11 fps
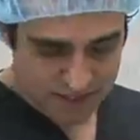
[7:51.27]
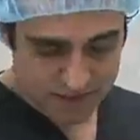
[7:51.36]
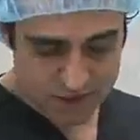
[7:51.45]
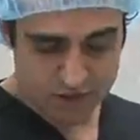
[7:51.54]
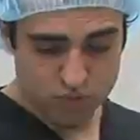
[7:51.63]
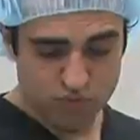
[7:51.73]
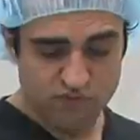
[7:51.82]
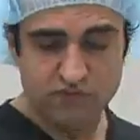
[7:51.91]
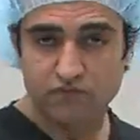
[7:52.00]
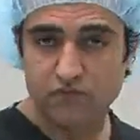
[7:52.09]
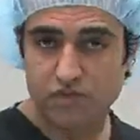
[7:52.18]
the
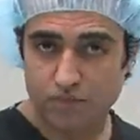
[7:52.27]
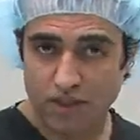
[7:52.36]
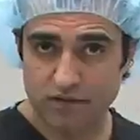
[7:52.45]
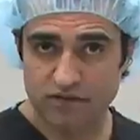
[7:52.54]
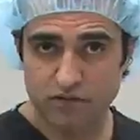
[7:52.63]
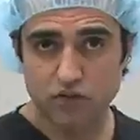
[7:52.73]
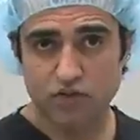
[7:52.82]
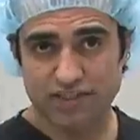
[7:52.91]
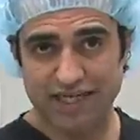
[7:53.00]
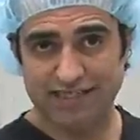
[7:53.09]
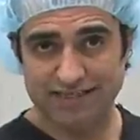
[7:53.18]
cerebrospinal
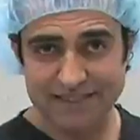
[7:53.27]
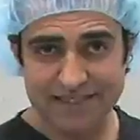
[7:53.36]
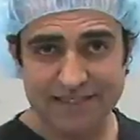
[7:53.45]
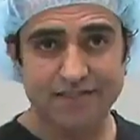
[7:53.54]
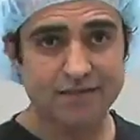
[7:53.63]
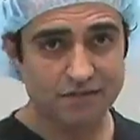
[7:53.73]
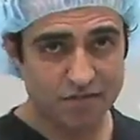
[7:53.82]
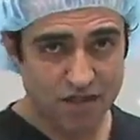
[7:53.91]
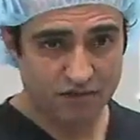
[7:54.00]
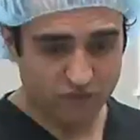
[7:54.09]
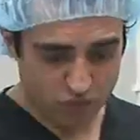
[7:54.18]
fluid can leak, and
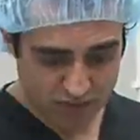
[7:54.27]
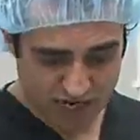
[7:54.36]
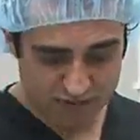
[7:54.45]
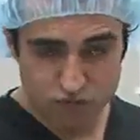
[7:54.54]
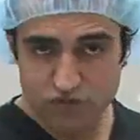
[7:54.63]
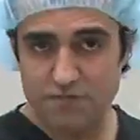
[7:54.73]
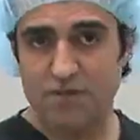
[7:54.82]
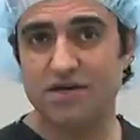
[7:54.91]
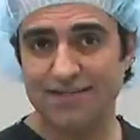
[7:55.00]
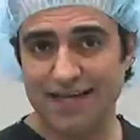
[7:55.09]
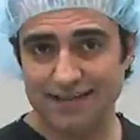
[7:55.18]
therefore you have to
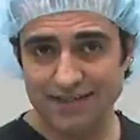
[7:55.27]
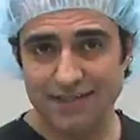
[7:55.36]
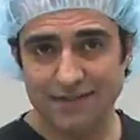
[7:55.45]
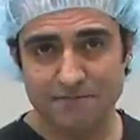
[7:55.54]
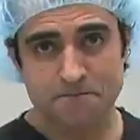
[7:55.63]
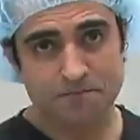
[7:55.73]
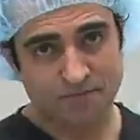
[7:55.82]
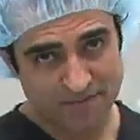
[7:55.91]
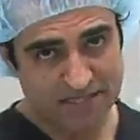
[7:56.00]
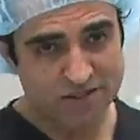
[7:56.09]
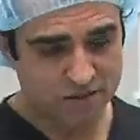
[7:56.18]
repair that leak.
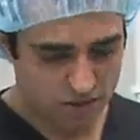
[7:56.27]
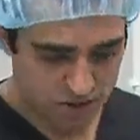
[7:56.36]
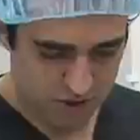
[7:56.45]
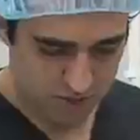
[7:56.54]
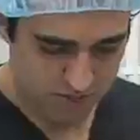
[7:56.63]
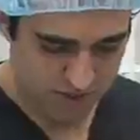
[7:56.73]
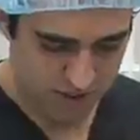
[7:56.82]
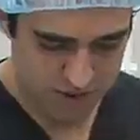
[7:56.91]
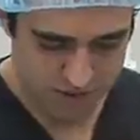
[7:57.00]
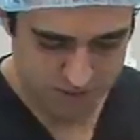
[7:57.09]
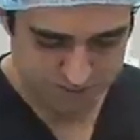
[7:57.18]
That's another
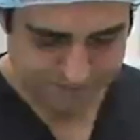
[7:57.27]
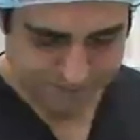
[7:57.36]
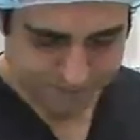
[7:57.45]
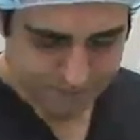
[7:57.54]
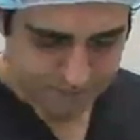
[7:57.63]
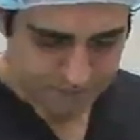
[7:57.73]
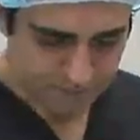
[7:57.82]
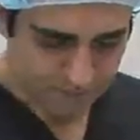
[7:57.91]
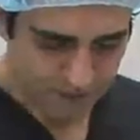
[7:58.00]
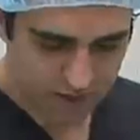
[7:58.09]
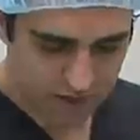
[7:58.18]
complication.
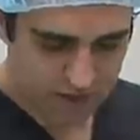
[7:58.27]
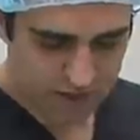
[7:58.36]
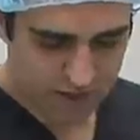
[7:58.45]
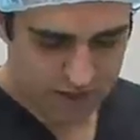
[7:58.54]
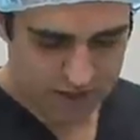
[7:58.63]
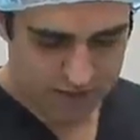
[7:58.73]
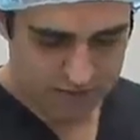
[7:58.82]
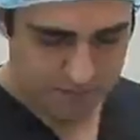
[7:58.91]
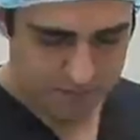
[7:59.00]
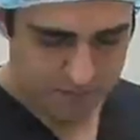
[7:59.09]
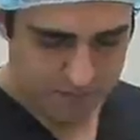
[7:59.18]

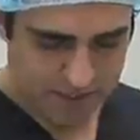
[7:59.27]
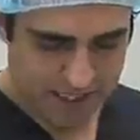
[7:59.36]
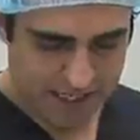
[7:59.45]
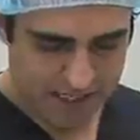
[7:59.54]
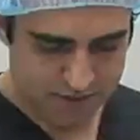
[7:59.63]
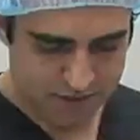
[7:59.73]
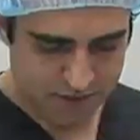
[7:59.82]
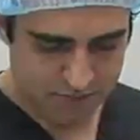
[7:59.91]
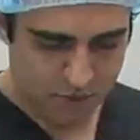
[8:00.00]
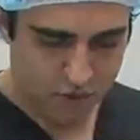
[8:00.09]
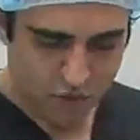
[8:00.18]
But
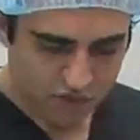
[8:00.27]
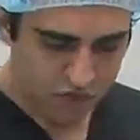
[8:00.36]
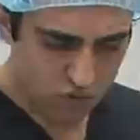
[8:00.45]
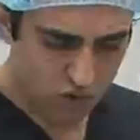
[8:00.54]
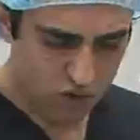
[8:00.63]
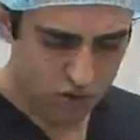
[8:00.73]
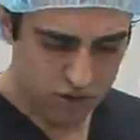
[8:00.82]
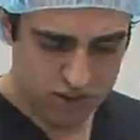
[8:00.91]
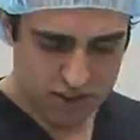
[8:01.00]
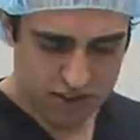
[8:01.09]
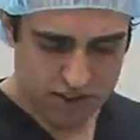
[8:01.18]
overall,